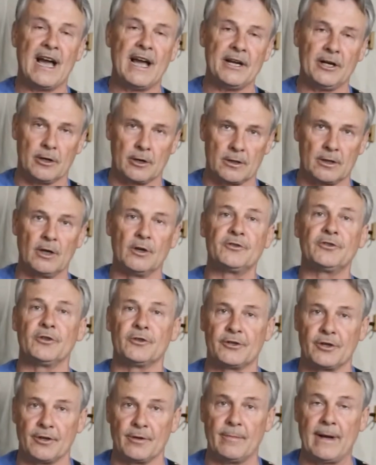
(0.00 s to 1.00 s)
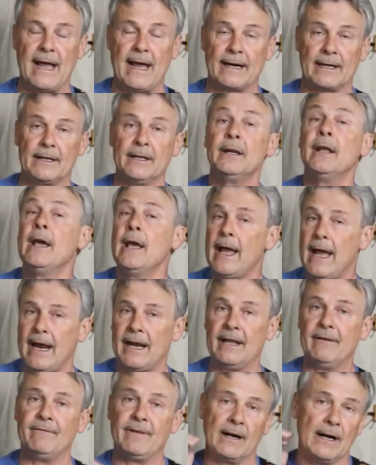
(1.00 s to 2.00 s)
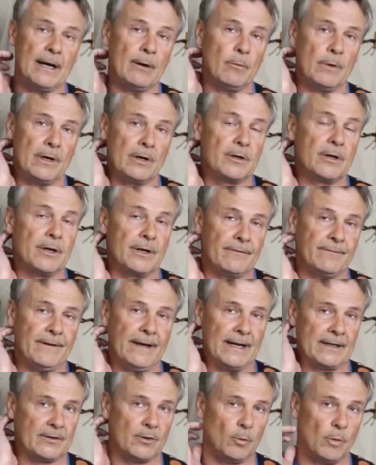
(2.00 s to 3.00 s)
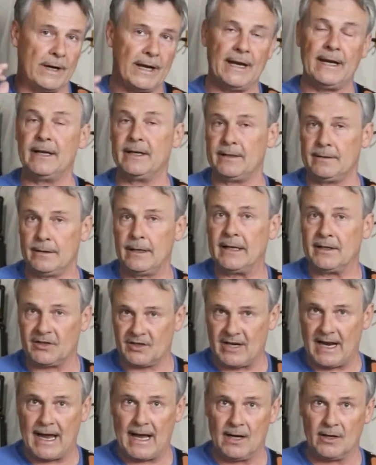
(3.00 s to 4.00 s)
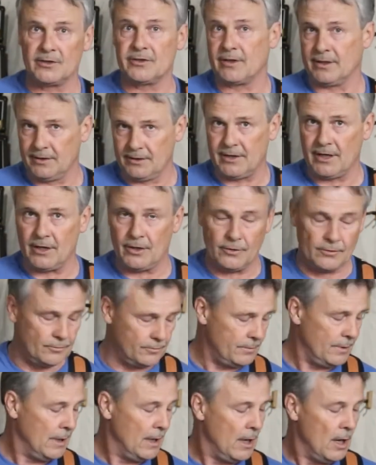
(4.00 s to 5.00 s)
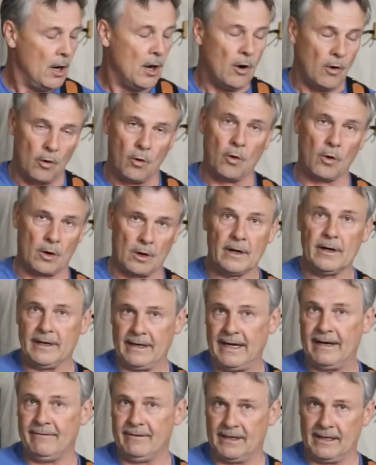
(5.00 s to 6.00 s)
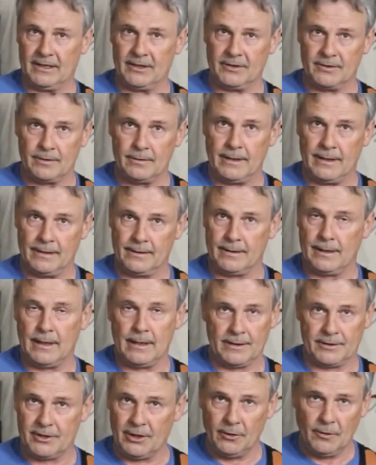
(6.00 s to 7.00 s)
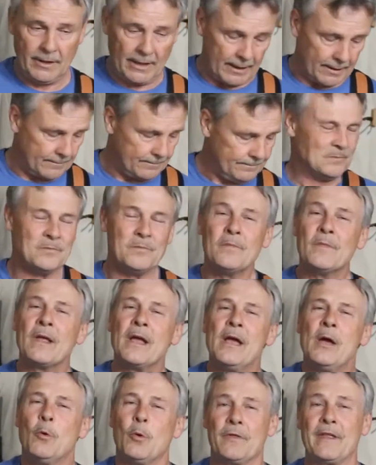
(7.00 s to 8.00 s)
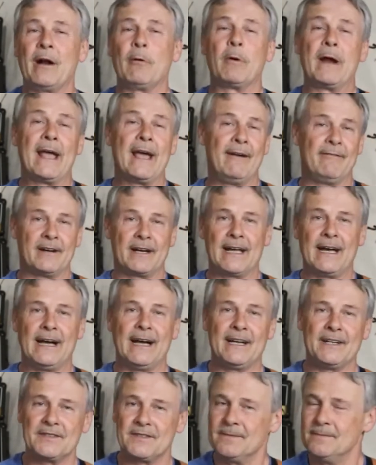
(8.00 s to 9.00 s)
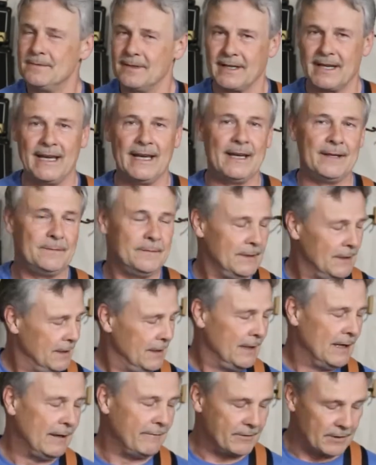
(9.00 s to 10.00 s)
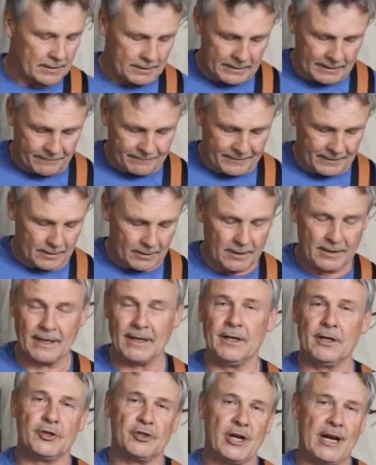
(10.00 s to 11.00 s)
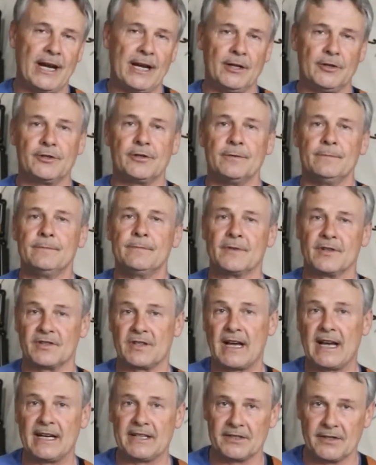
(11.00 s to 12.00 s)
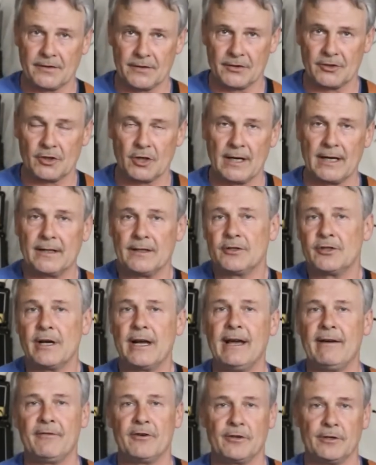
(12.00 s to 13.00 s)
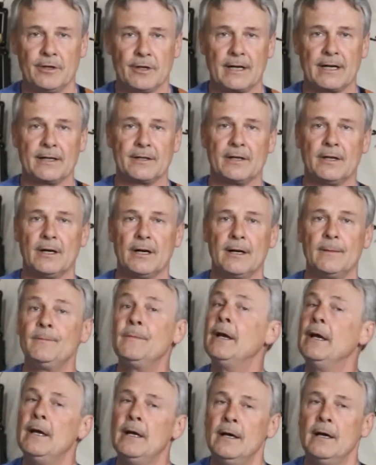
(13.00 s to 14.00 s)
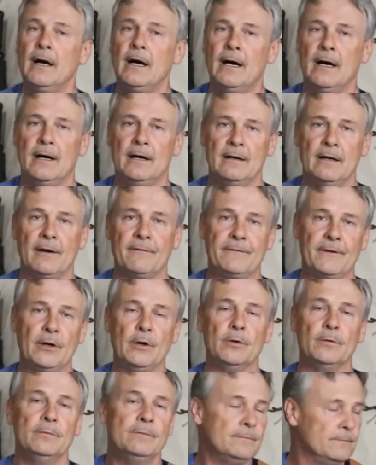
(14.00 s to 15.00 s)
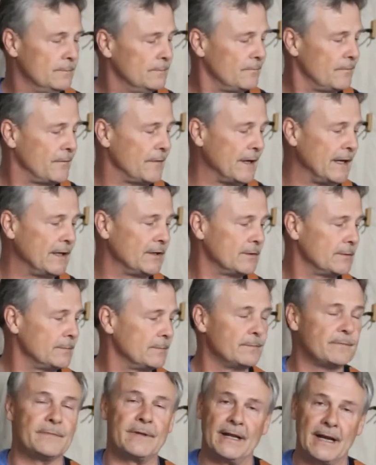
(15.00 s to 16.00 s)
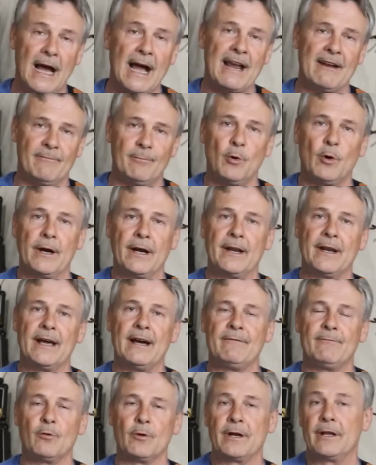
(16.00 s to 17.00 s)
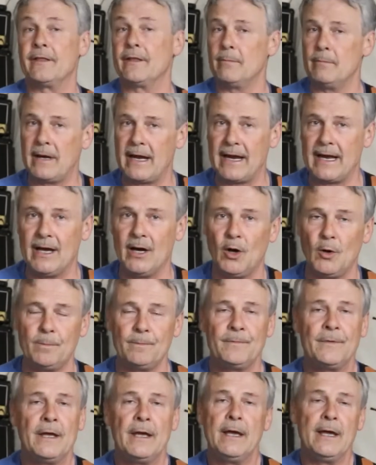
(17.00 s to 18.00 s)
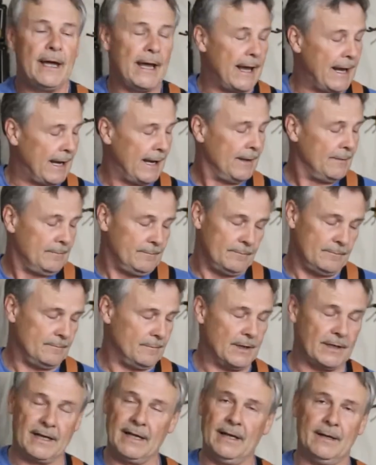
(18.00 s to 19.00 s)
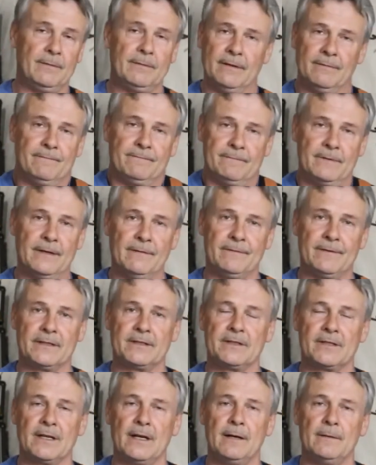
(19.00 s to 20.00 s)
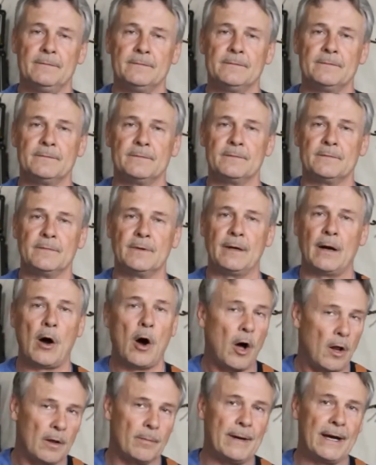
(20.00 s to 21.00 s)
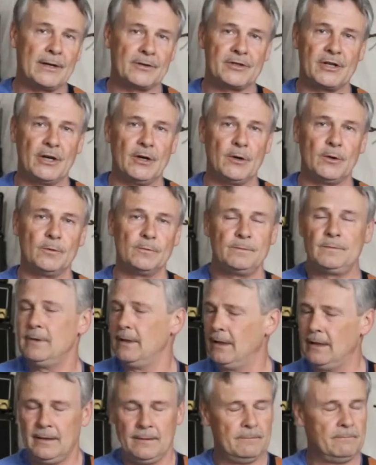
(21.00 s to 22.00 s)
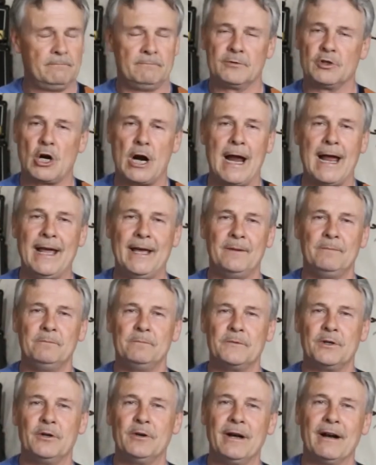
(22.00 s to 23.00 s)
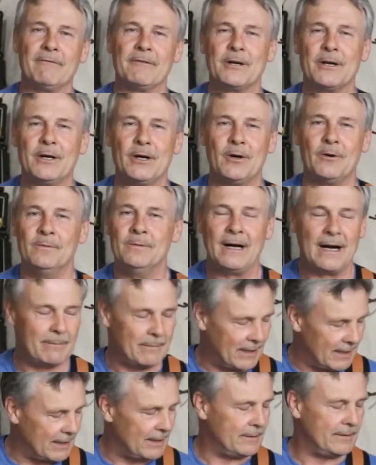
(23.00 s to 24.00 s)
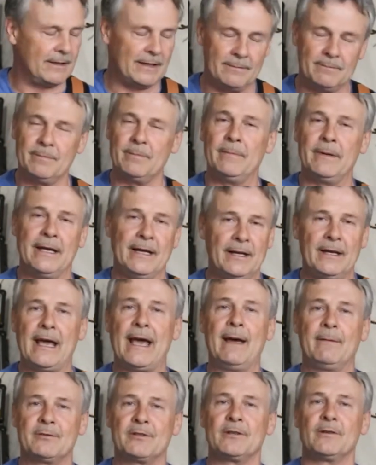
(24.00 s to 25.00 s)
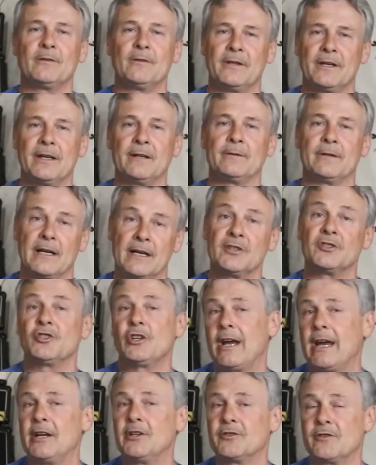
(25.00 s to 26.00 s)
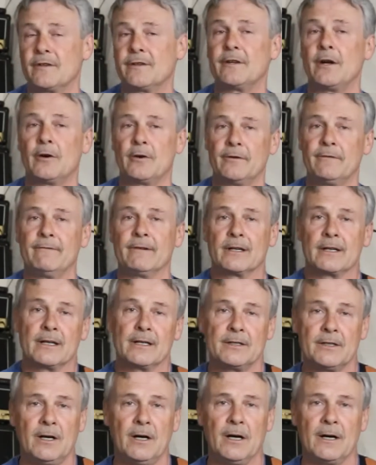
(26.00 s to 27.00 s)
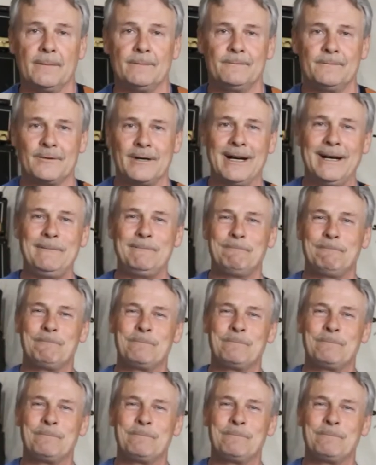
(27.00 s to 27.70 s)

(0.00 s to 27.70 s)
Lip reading: you're closer to the magnet, and it very well could affect the way it sounds in tone, or even in tuning. Well, there we have it, guys. Again, if you're looking to change the size of the string that you have in your guitar, a few things that I have pointed out for you that may help. And again, if it's all about tone, try it. You never know. I mean, it absolutely does change the tone of your guitar, right?